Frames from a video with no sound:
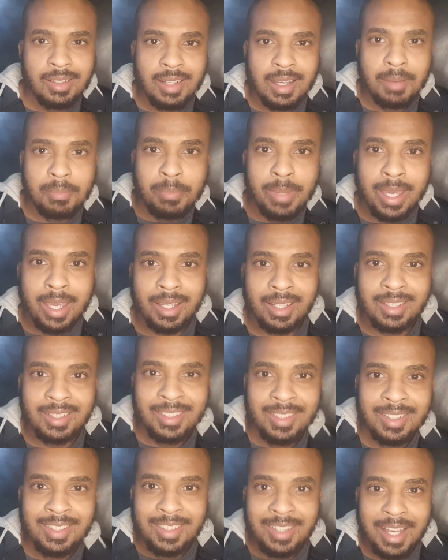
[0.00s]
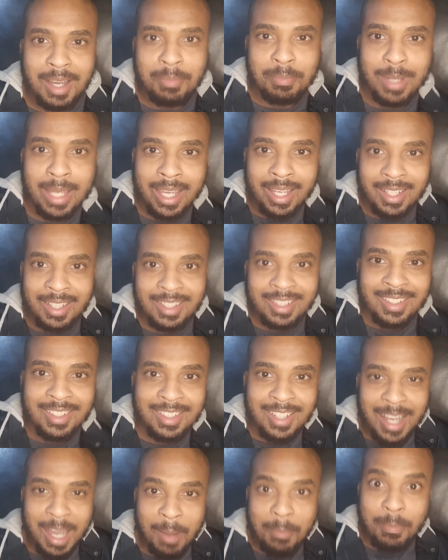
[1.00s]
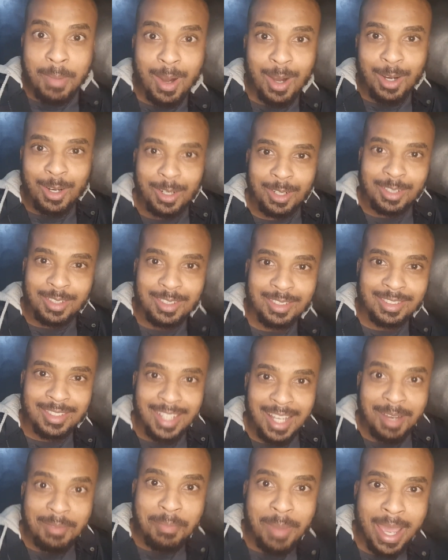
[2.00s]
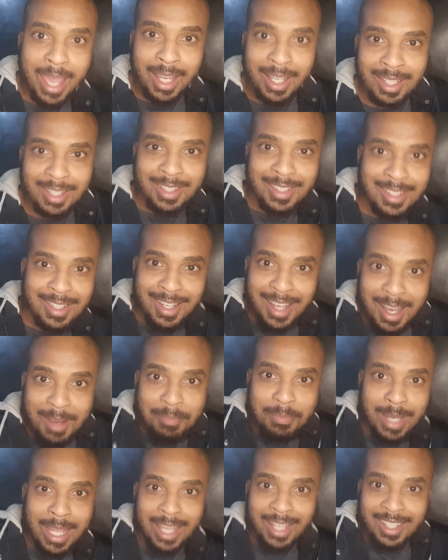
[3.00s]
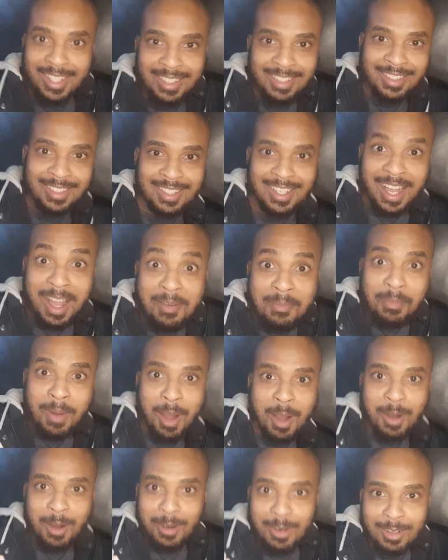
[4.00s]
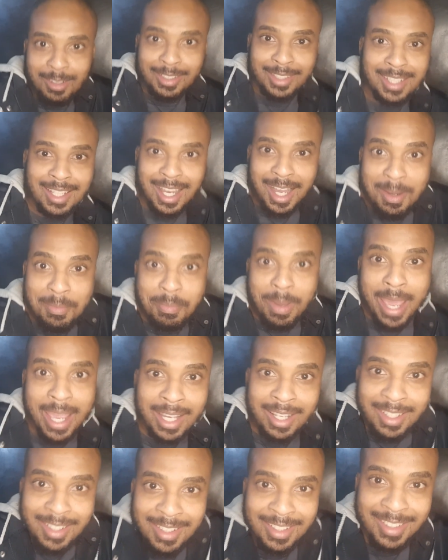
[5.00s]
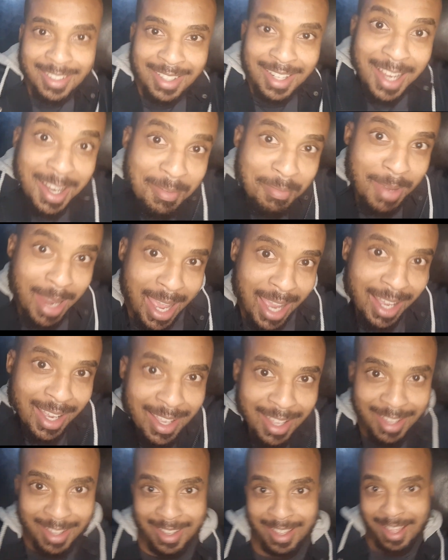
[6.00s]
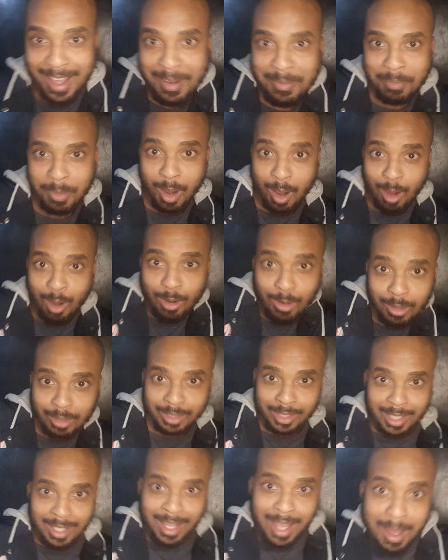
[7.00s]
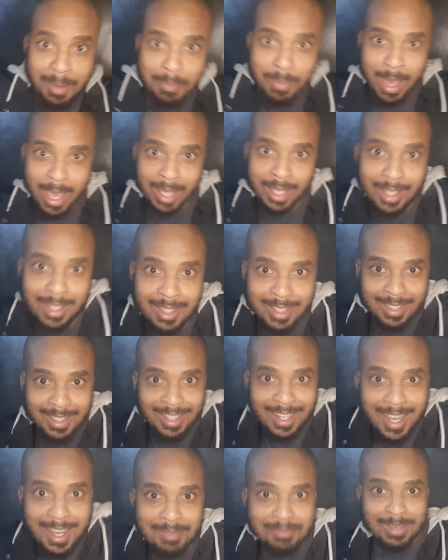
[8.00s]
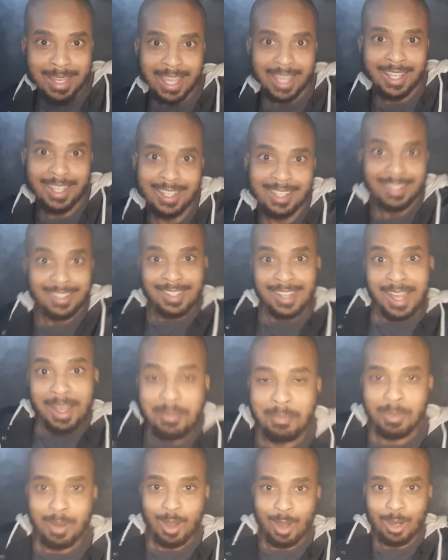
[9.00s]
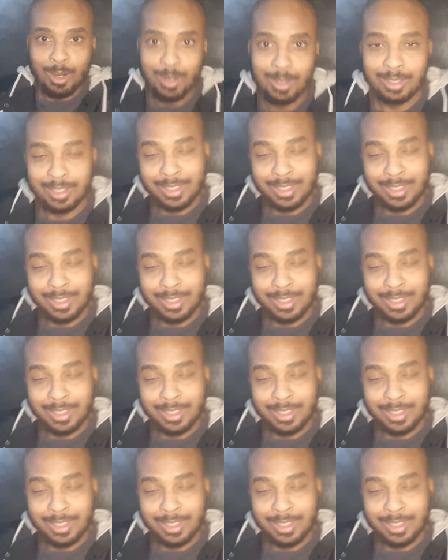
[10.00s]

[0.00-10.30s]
I'm back, I'm black, I'm bald. I'm back, I'm black, I'm bald. I'm back, I'm black, I'm bald. I'm back, I'm black, I'm bald.